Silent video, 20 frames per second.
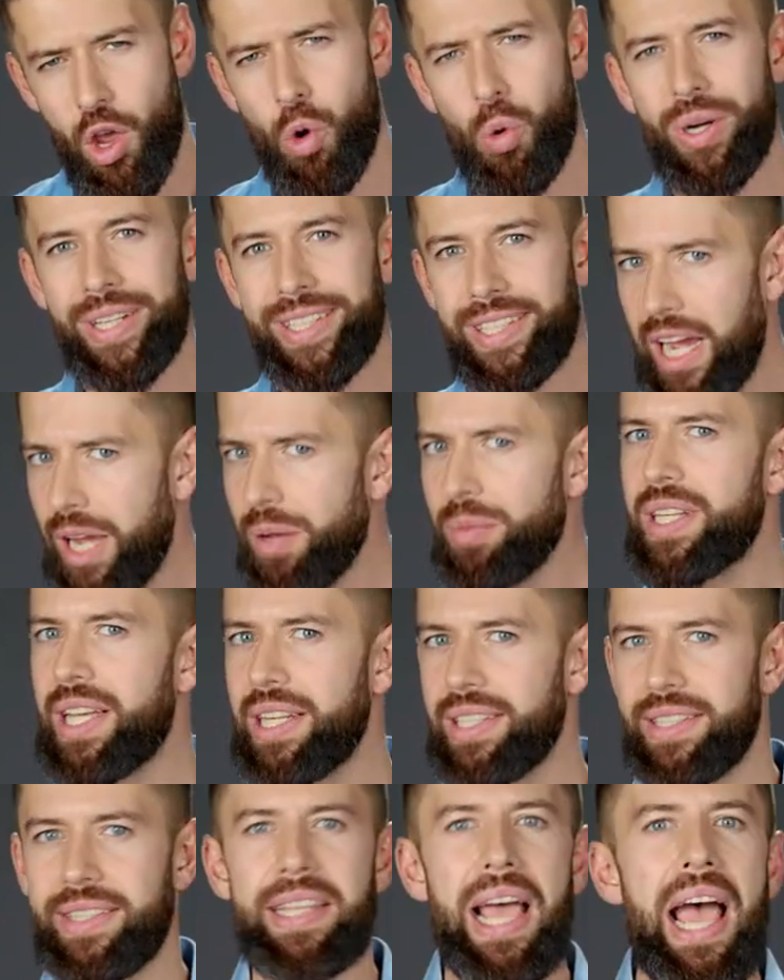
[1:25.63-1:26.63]
when times
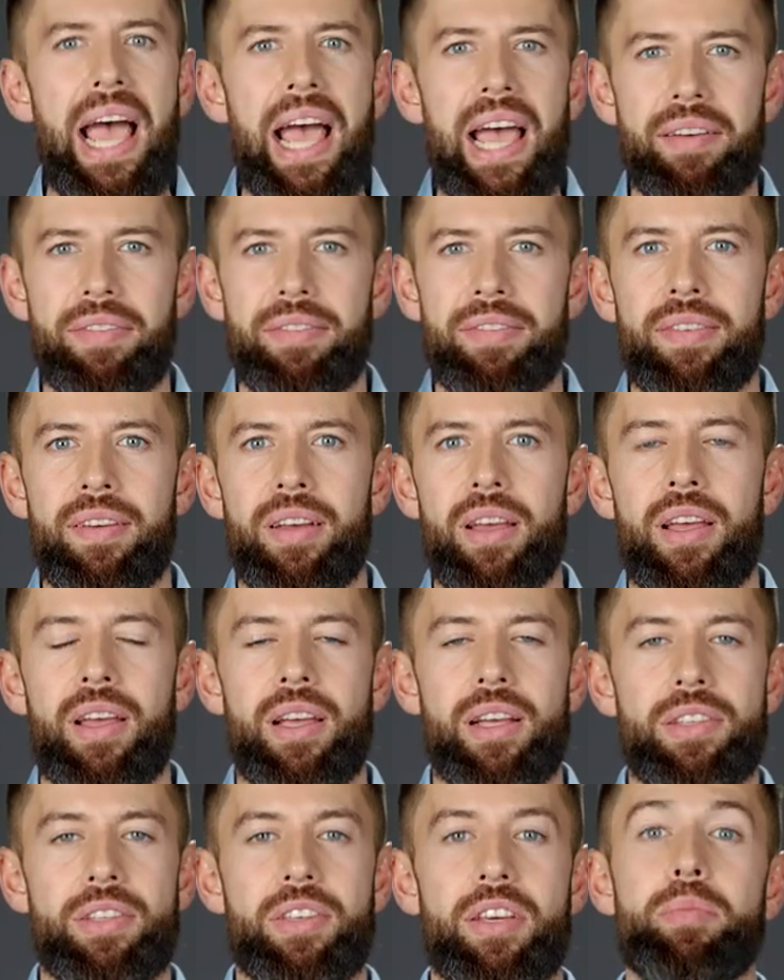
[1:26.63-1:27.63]
get tough,
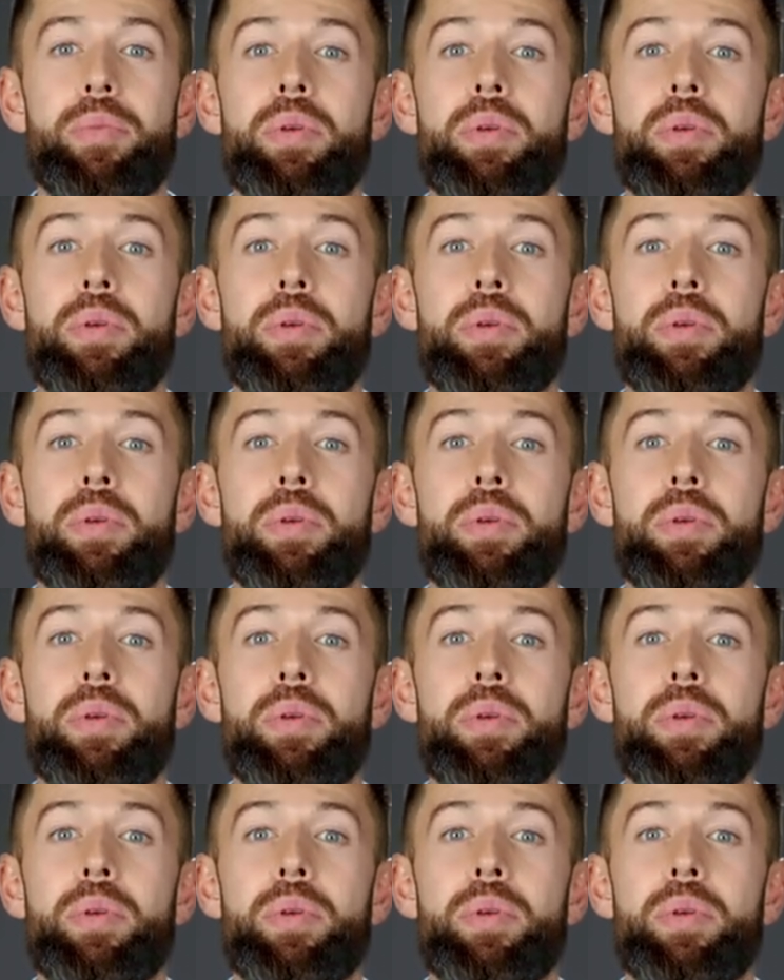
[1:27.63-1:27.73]
it's going